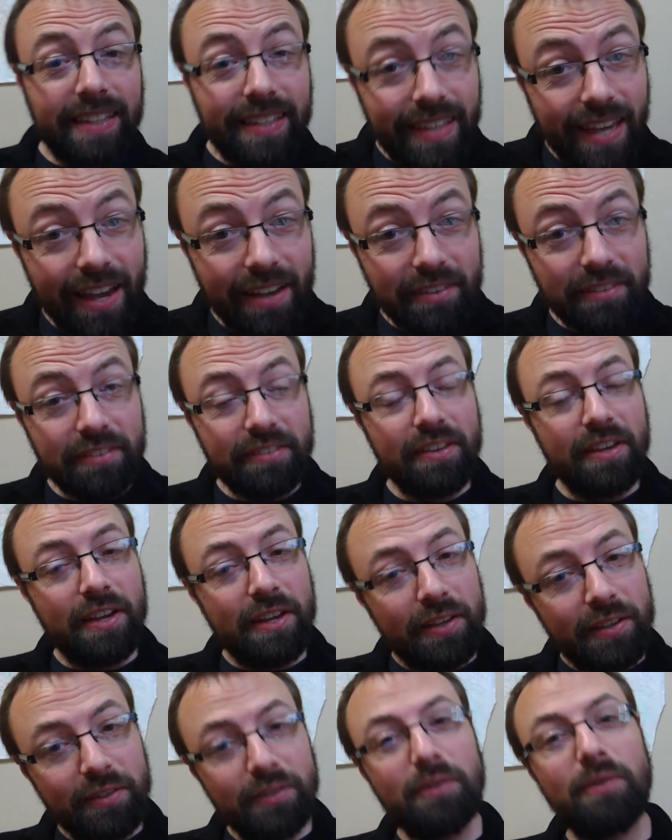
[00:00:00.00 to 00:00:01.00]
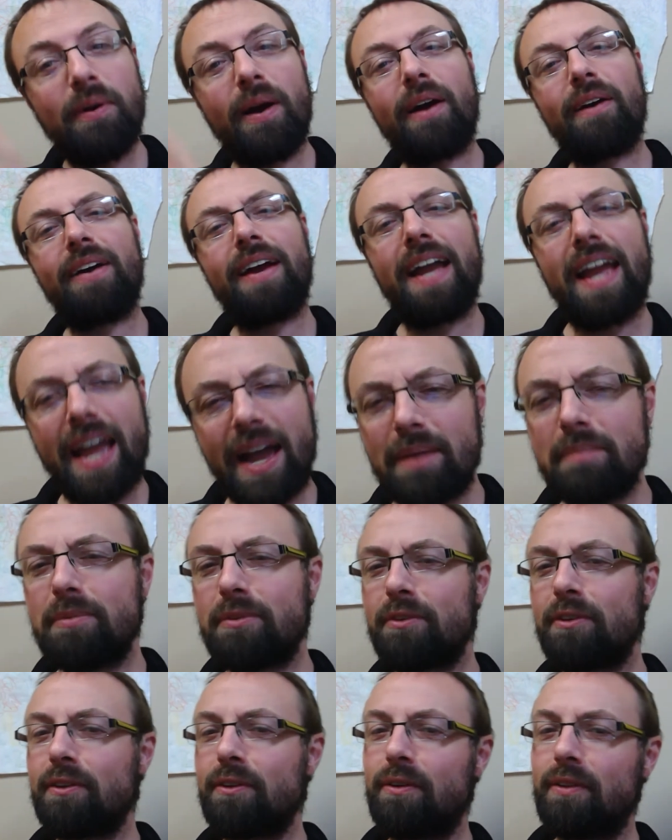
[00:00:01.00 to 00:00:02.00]
Yes, you are
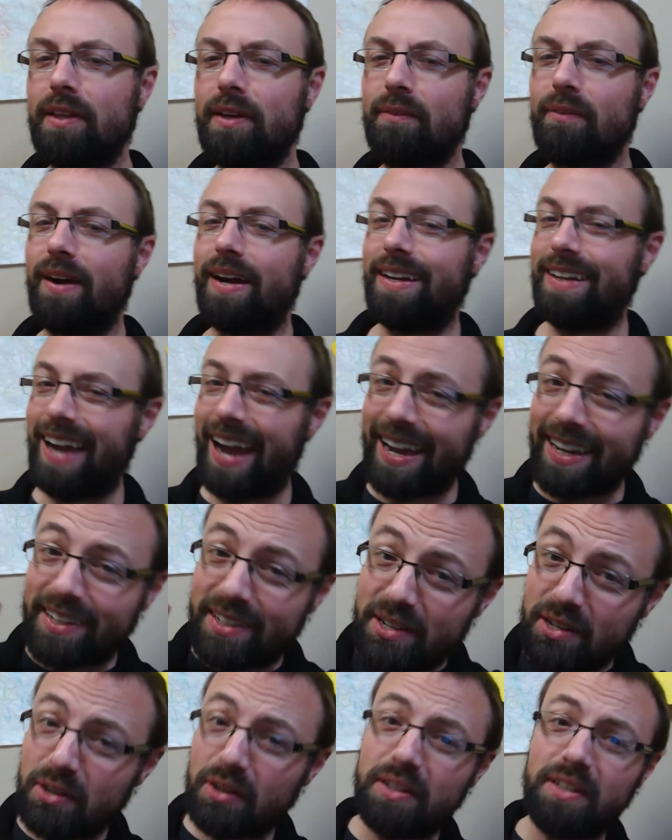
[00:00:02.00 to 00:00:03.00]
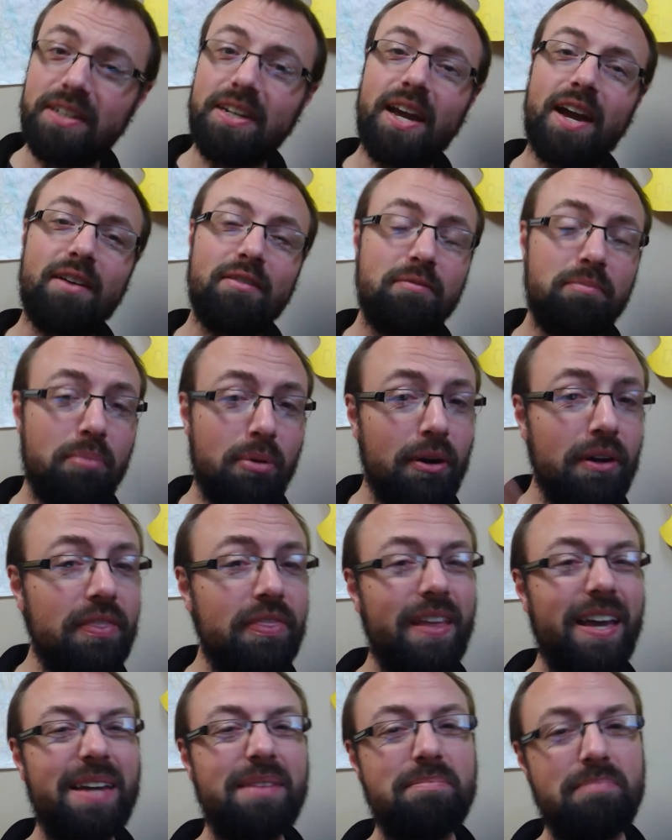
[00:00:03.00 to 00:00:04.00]
absolutely right. I couldn't have
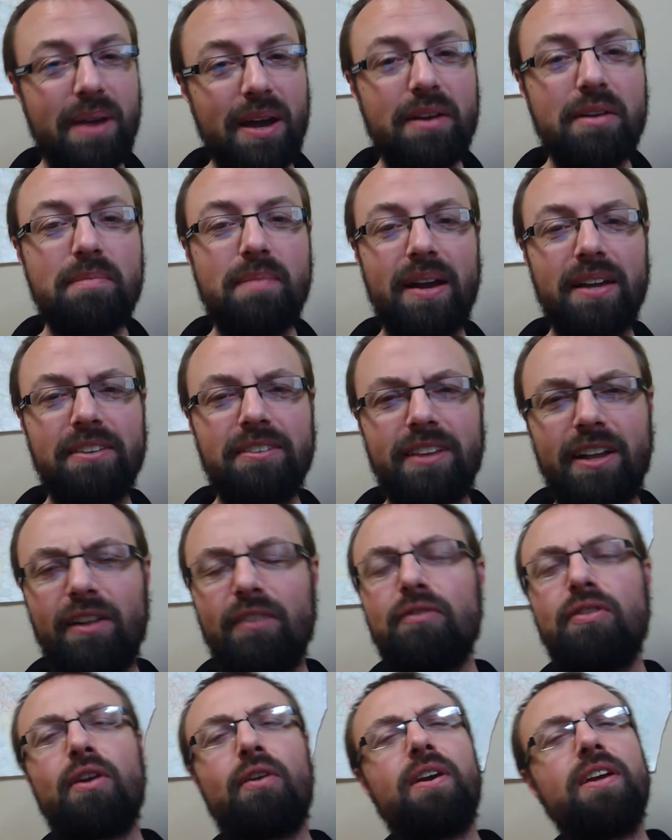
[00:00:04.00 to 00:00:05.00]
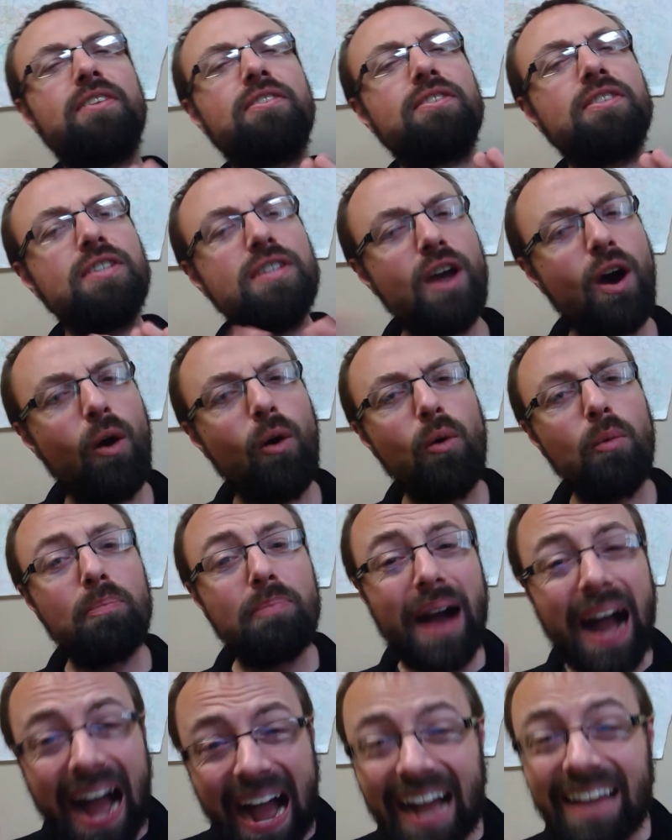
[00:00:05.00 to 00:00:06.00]
put that better myself. There is no
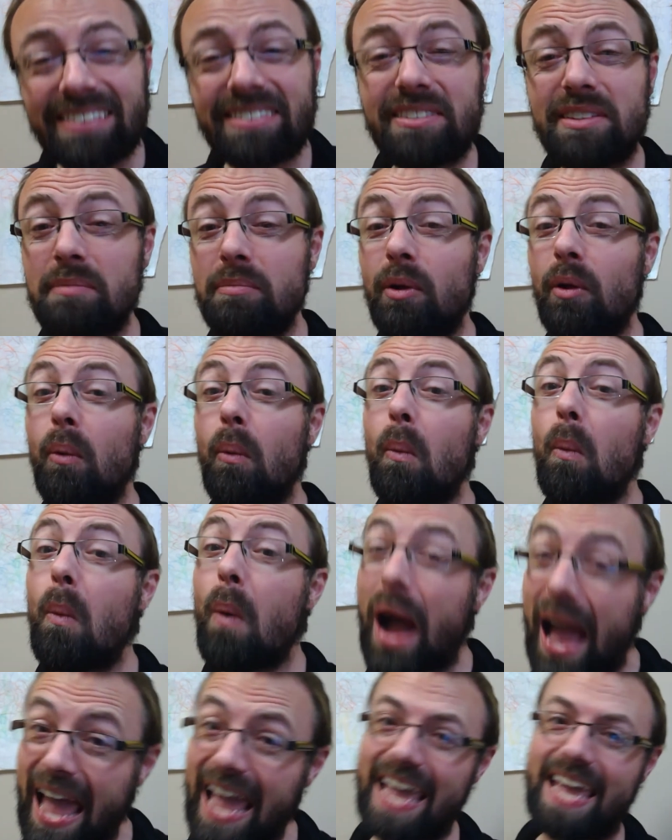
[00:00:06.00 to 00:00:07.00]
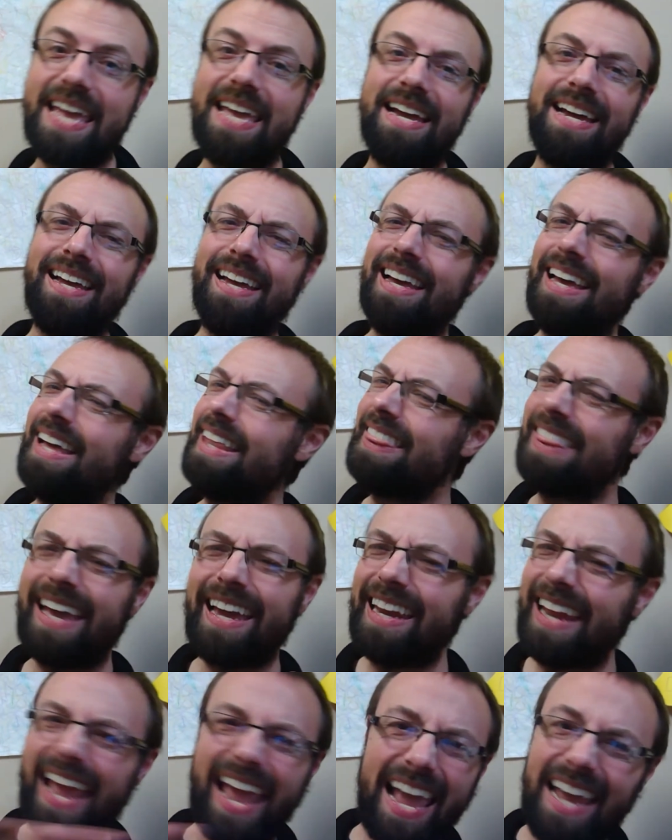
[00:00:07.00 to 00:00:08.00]
possible way
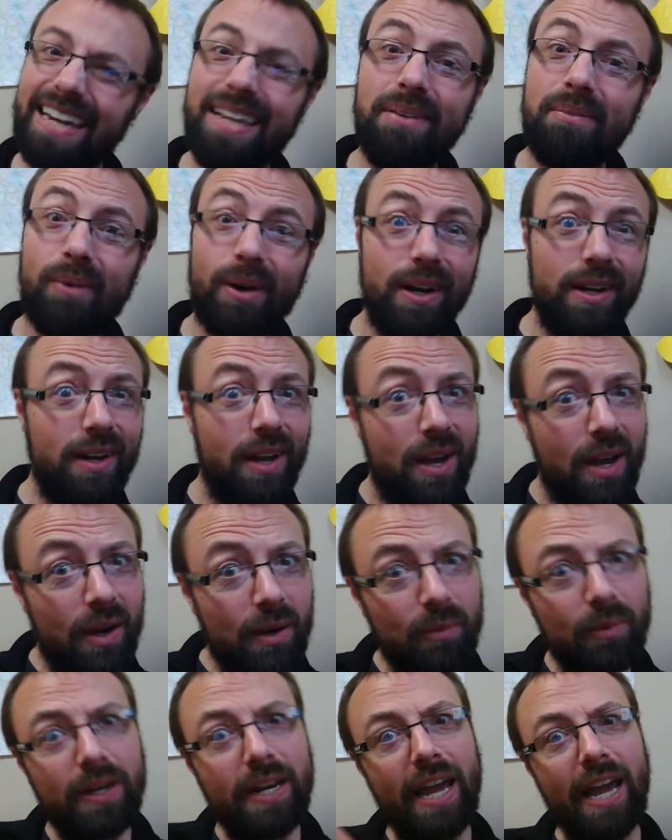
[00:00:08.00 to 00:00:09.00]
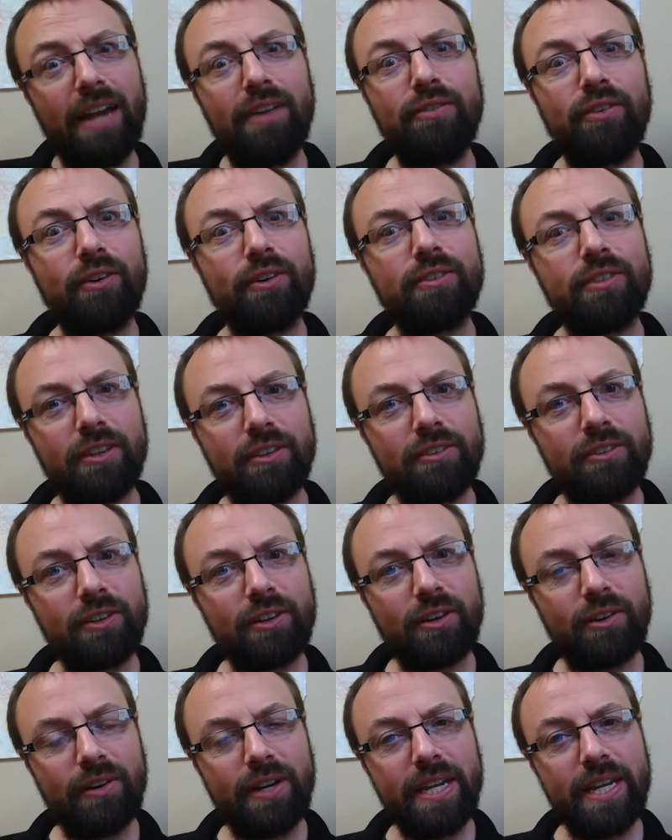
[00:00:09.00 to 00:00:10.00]
that anyone would ever
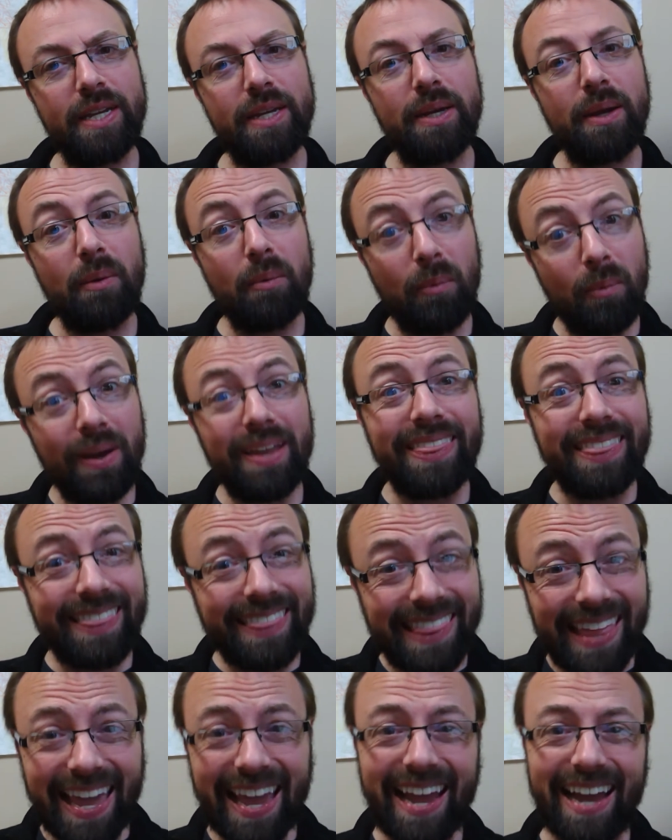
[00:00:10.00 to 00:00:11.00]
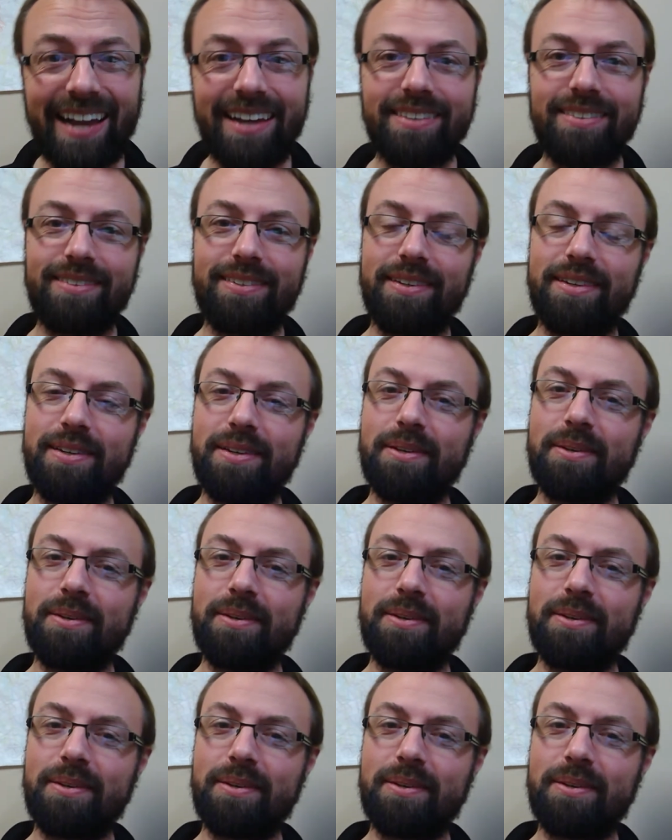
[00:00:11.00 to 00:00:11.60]
disagree with that.